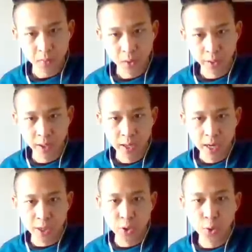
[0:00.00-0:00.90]
Right?
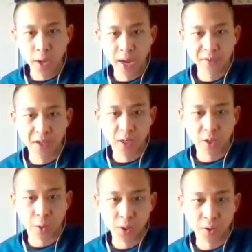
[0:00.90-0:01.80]
And you don't have to get
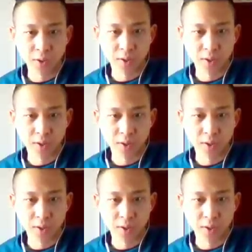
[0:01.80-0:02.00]
closer